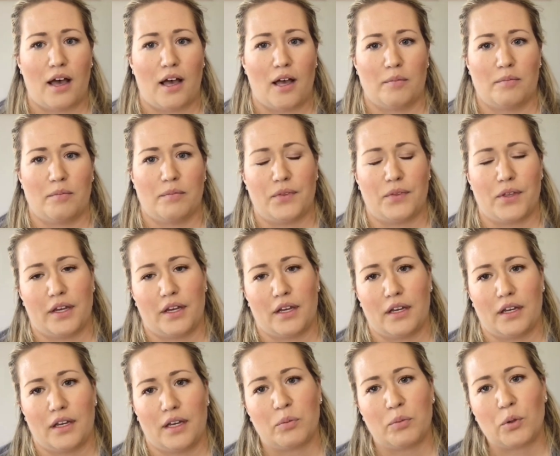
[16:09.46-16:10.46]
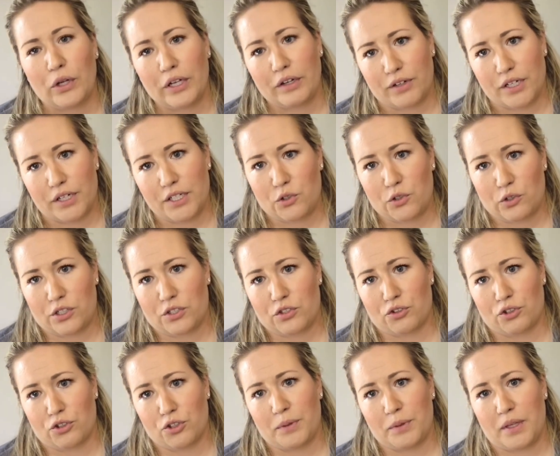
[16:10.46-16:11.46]
the employee
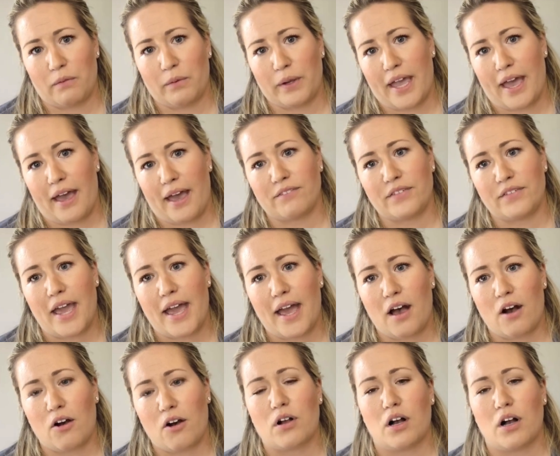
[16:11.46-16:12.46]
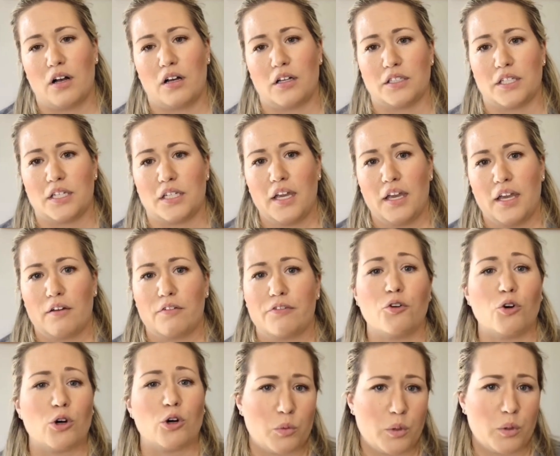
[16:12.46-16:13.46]
resource group that we have now called
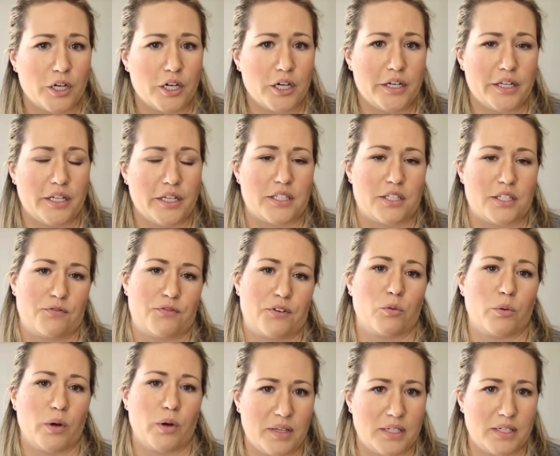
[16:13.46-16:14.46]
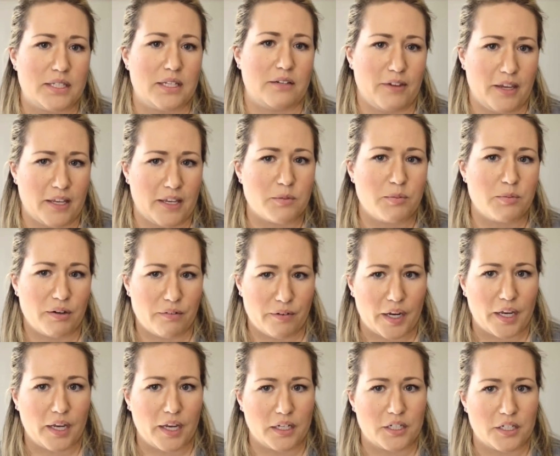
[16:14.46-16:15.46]
Forward. It's for Women's Advancement,
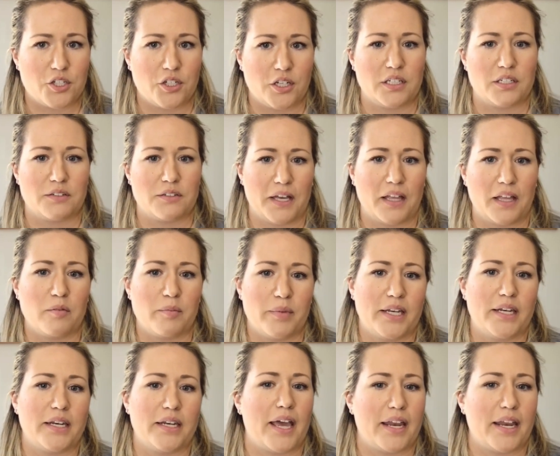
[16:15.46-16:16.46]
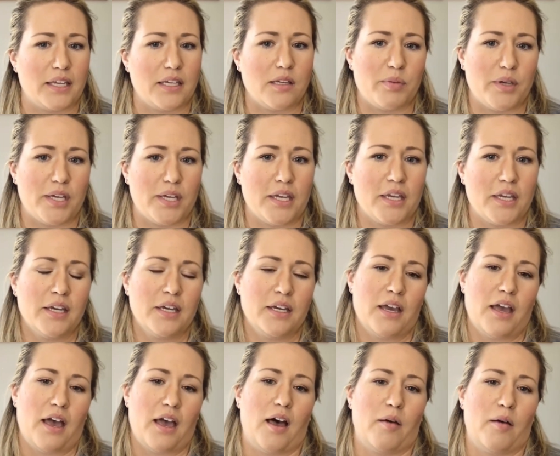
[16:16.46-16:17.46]
Recognition, and Development at EB.
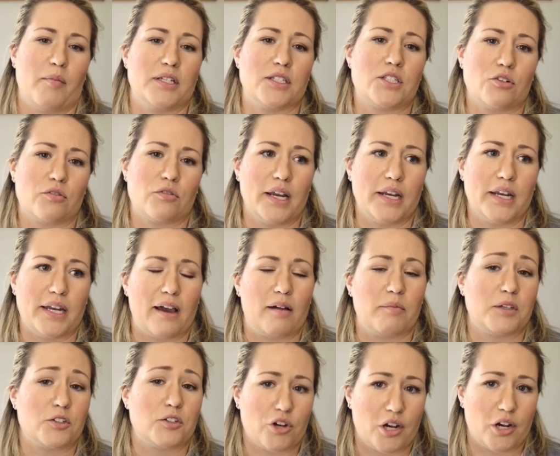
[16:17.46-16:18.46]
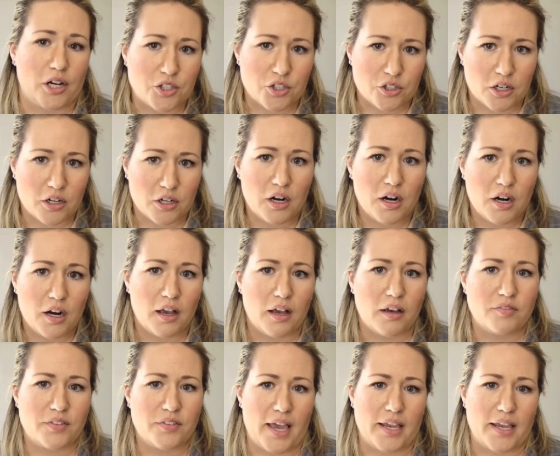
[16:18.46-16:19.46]
And so right now I'm the treasurer
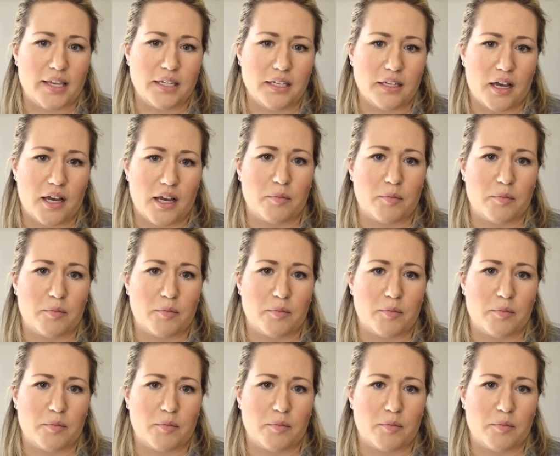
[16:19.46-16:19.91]
of that